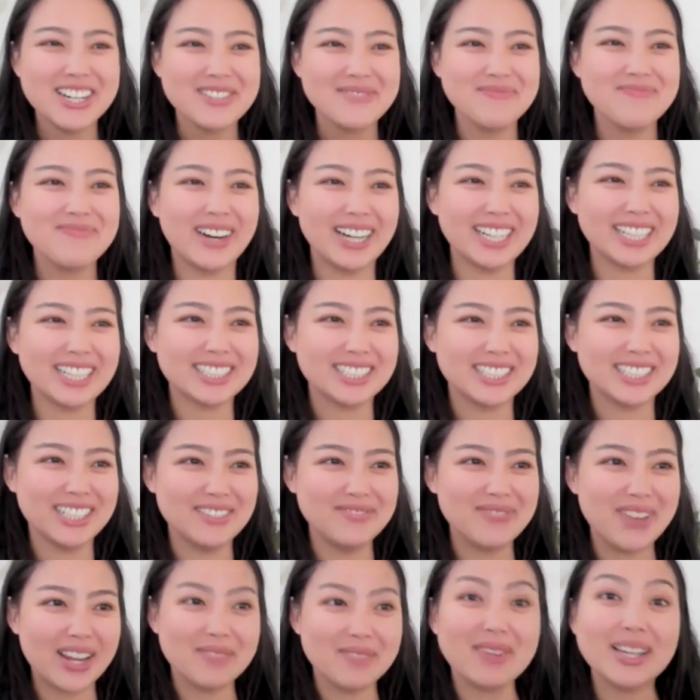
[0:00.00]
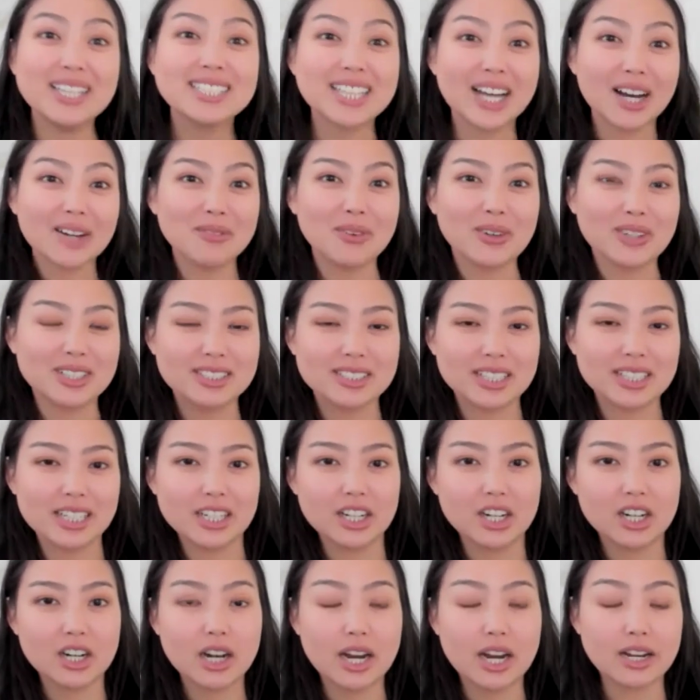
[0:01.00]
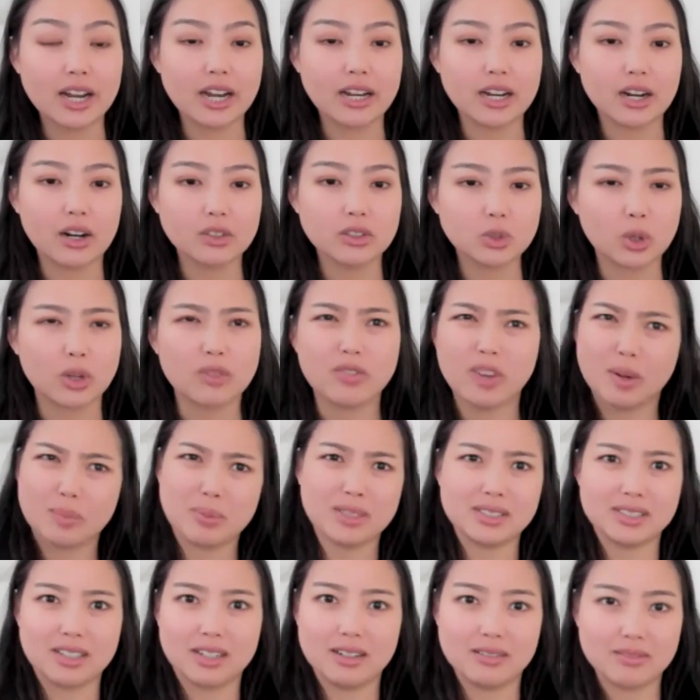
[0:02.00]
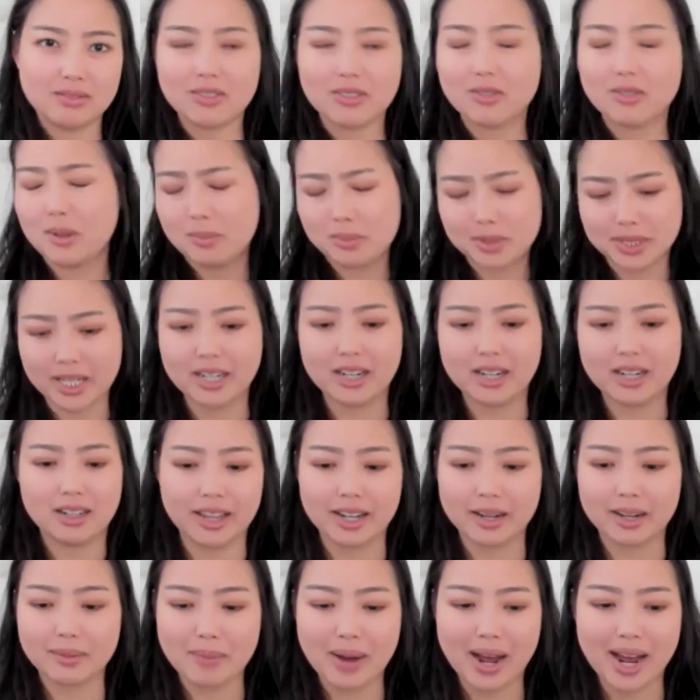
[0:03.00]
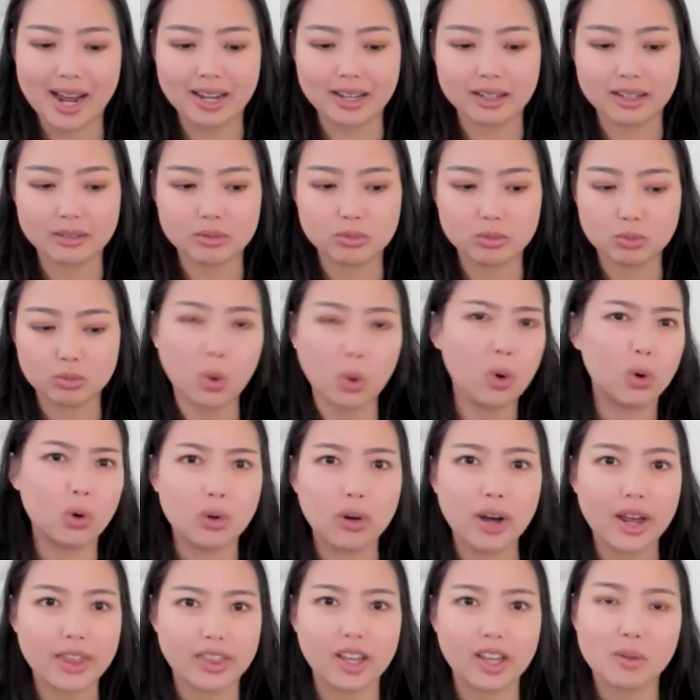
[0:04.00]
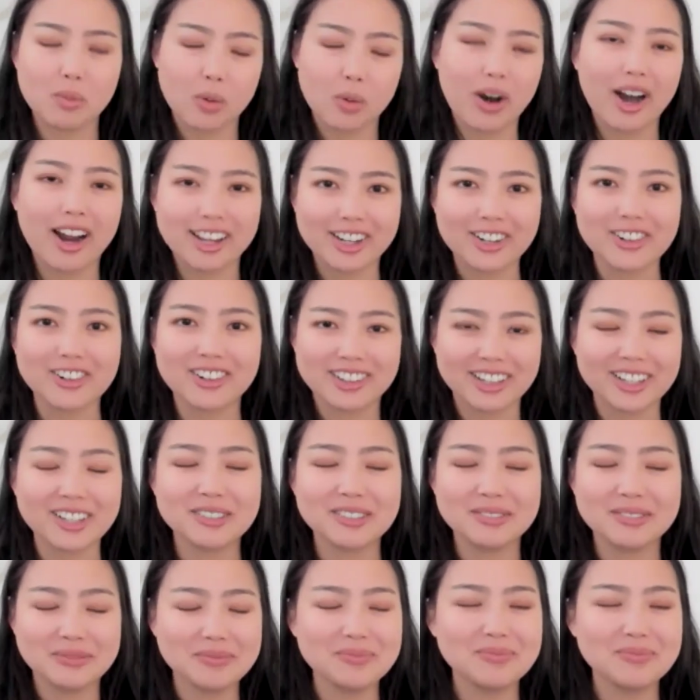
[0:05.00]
But it made me sound more senior and sort of represented like my role, I think, more accurately.